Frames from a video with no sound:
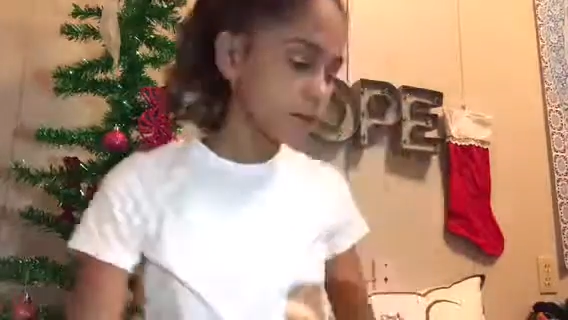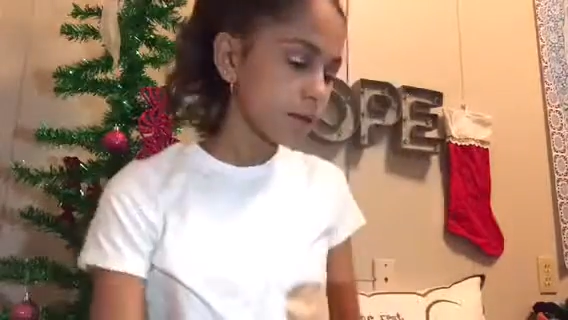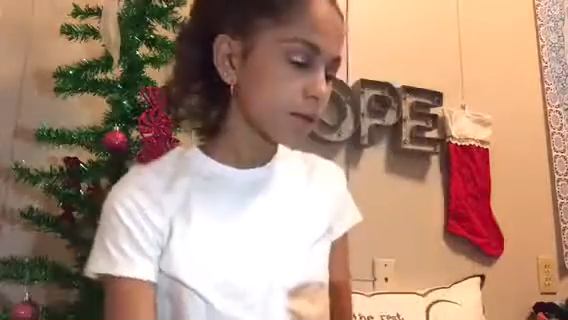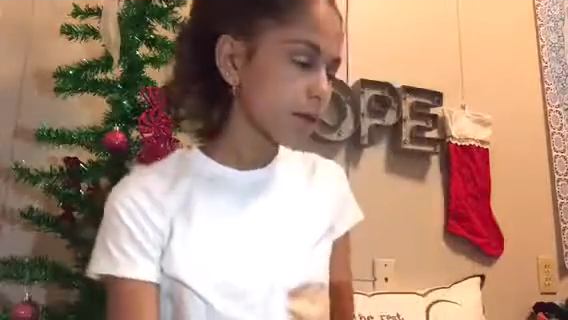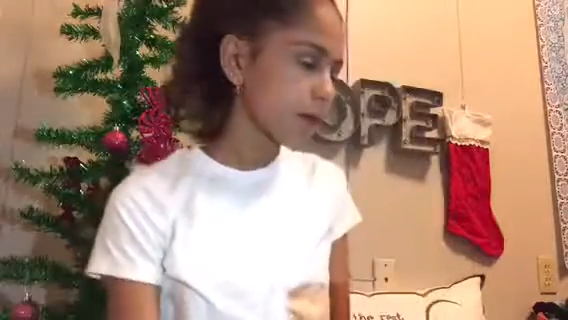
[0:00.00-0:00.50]

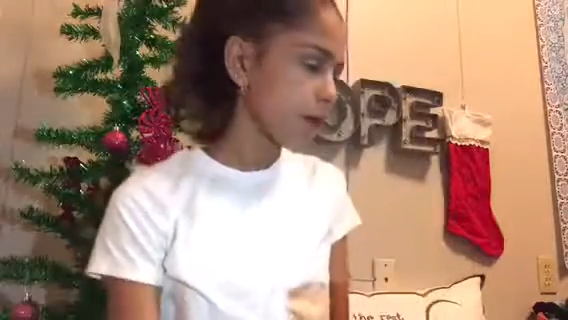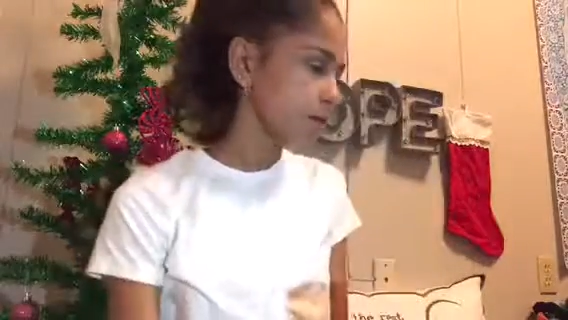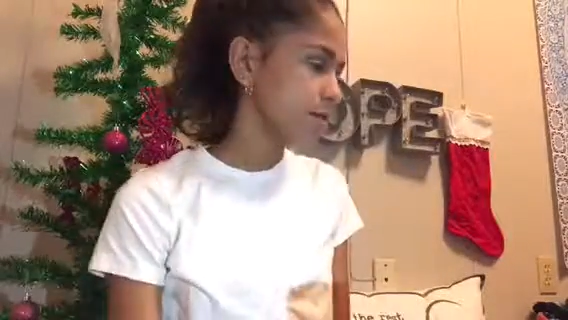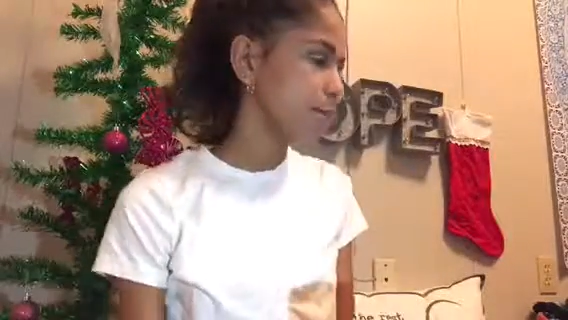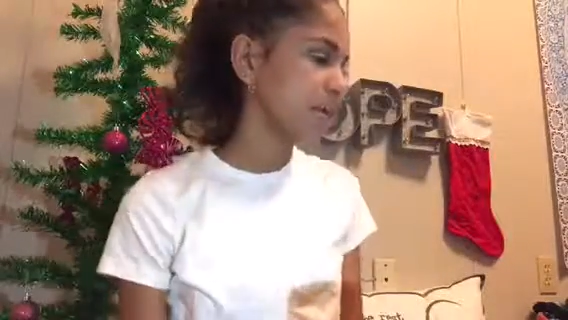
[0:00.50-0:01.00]
Now that
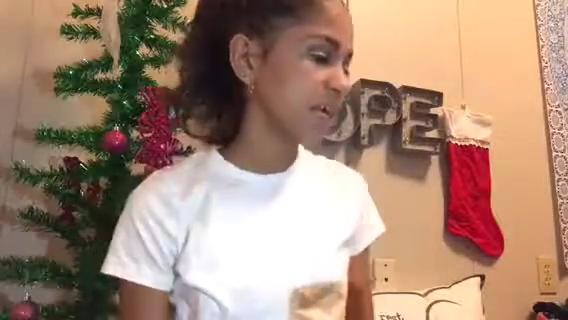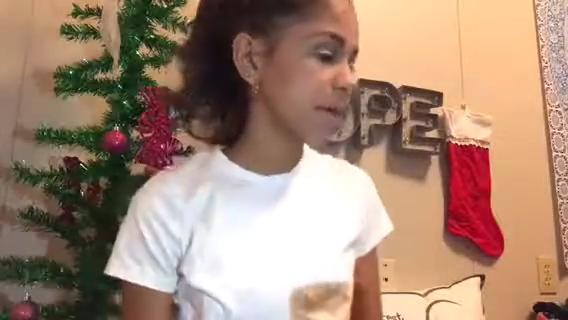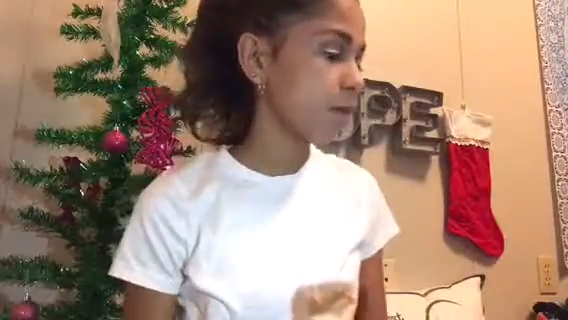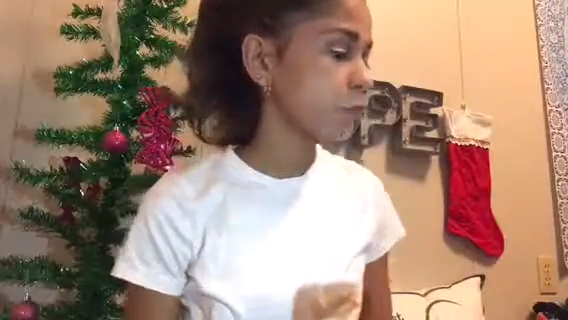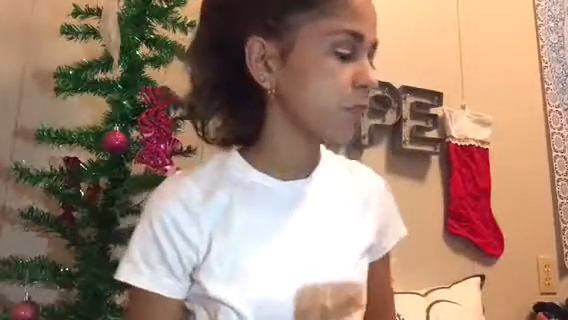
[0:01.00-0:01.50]
that is
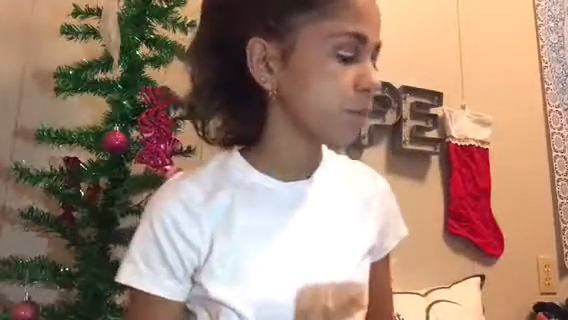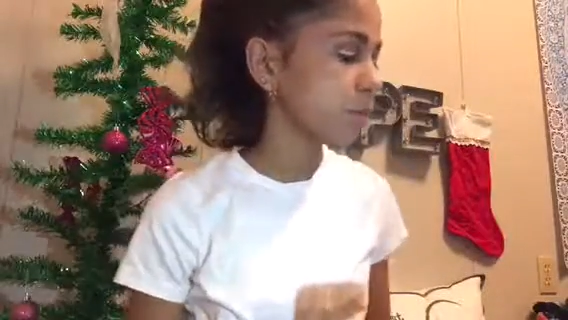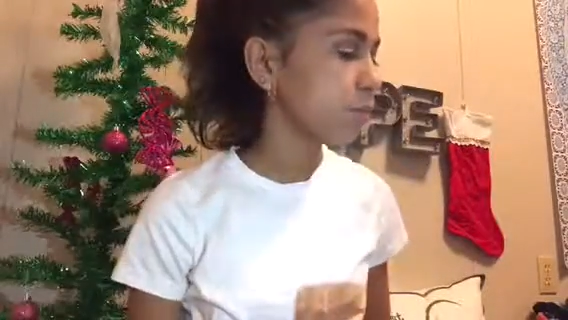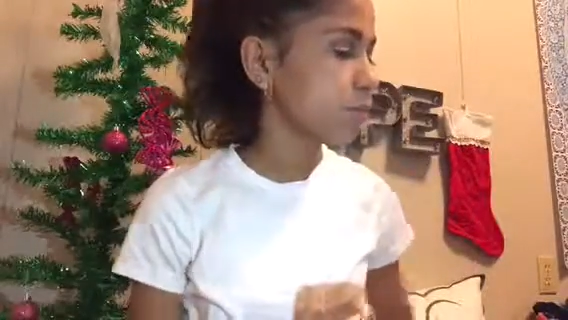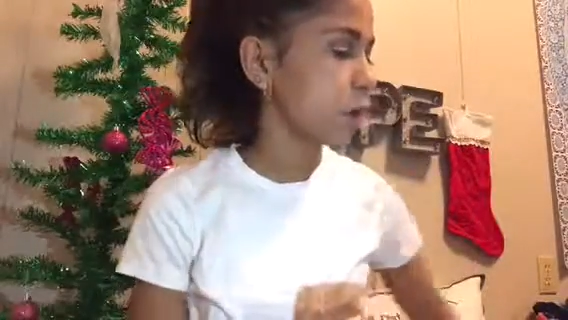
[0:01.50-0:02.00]
baking, I'm going
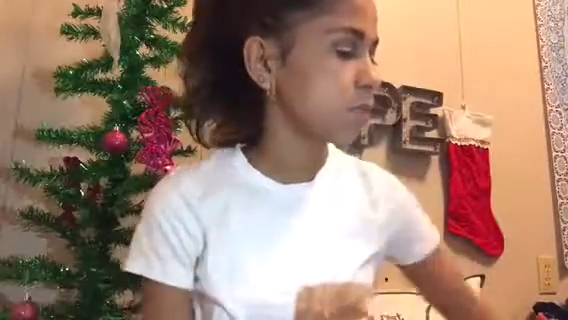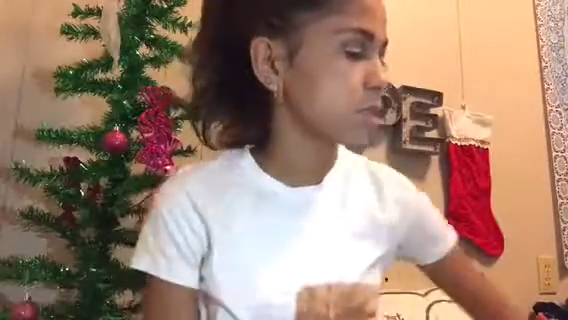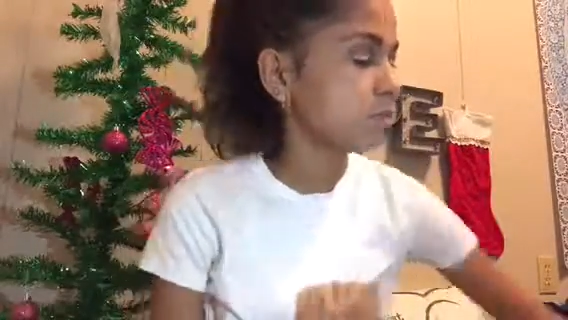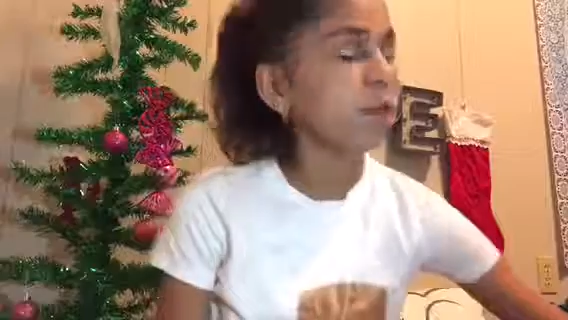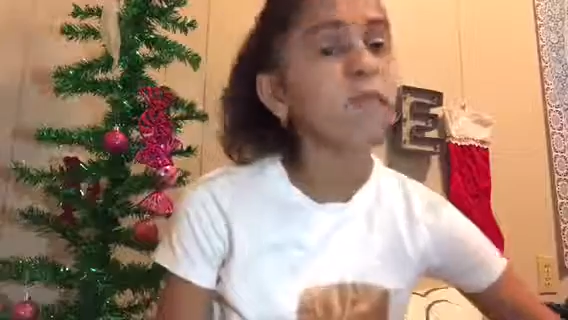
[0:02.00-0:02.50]
to be
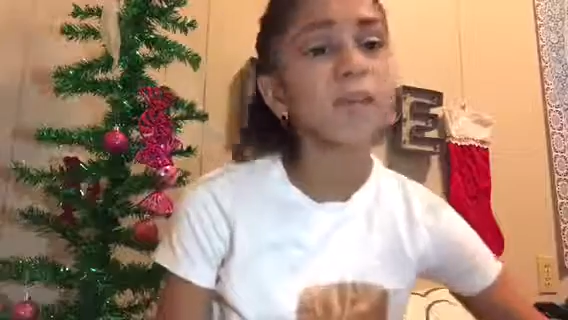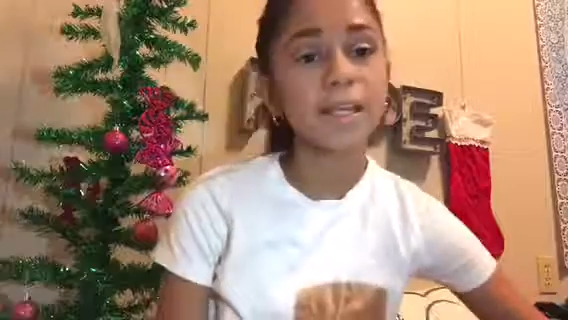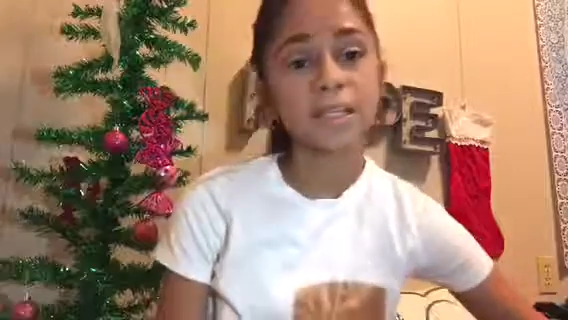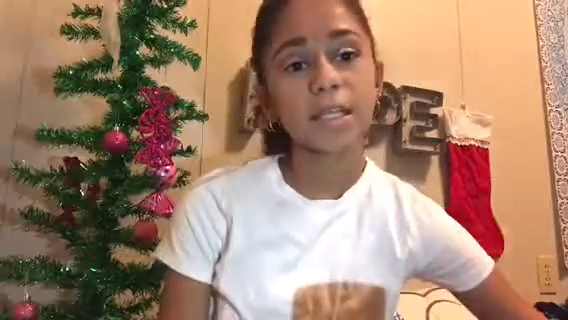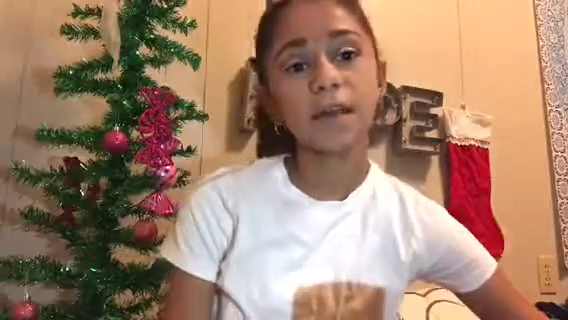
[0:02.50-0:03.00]
bronzing my
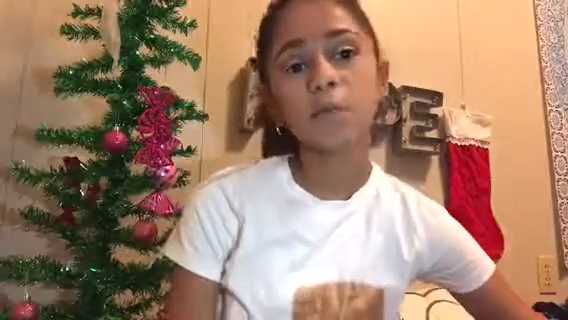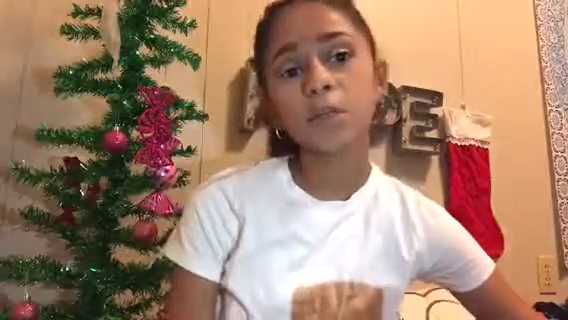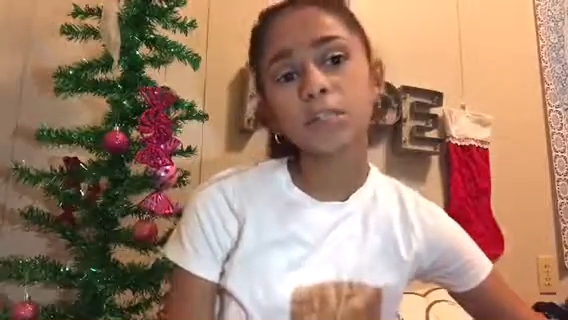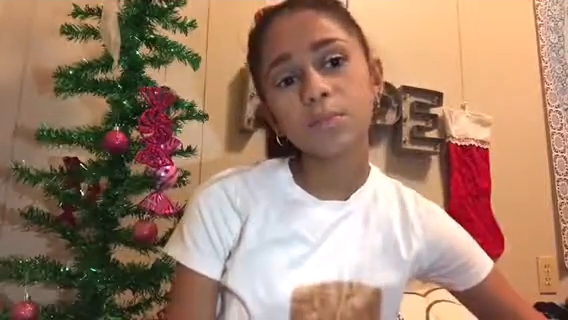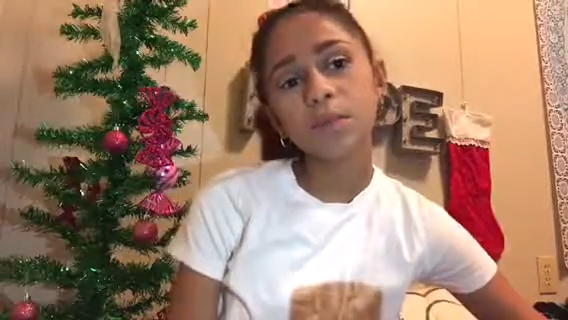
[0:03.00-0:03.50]
face and I'm
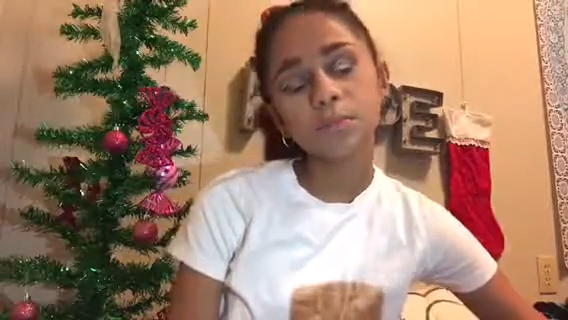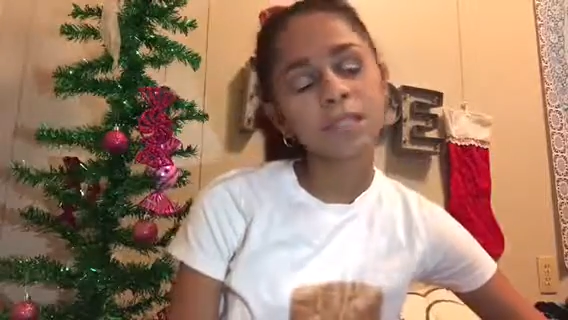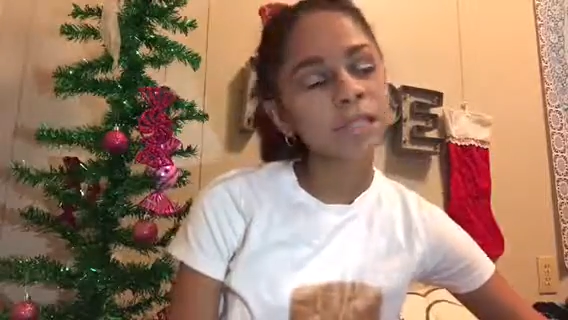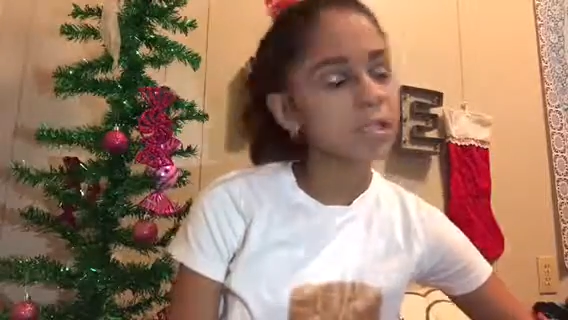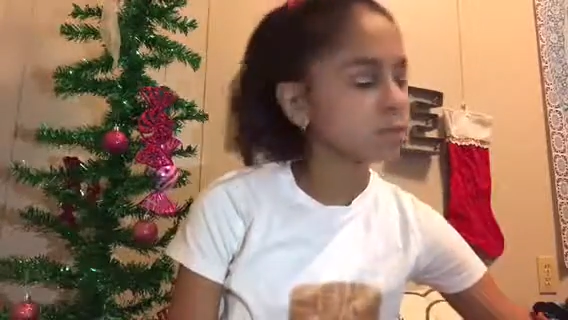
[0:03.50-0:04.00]
going to be
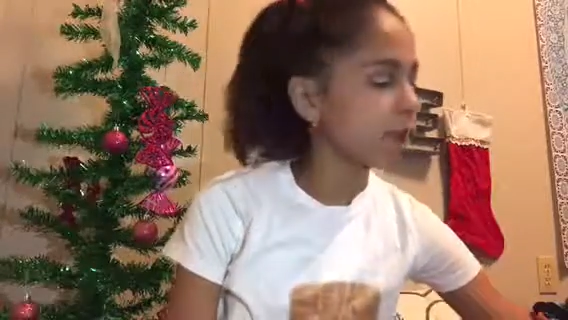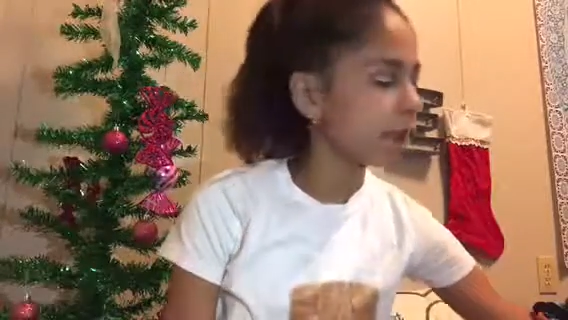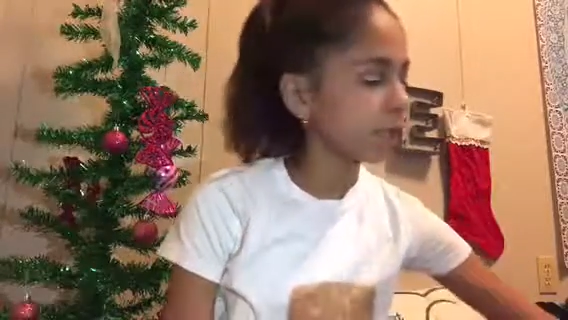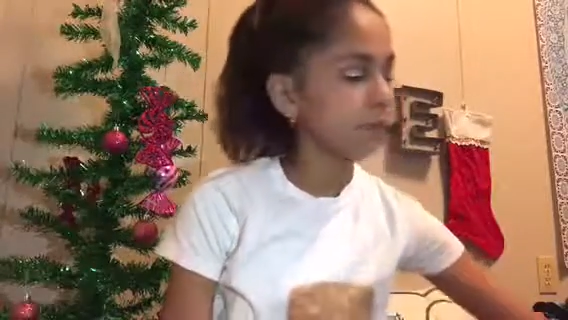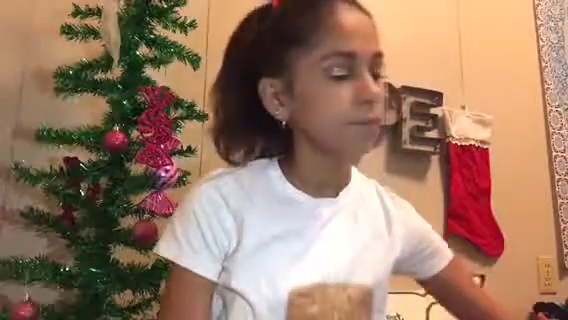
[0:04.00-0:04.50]
using this
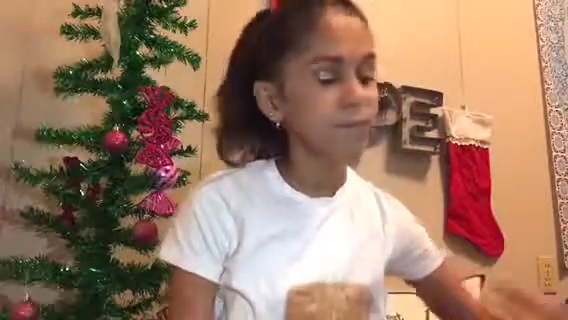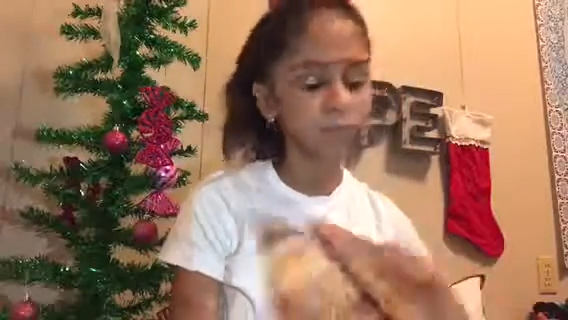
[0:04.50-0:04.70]
palette.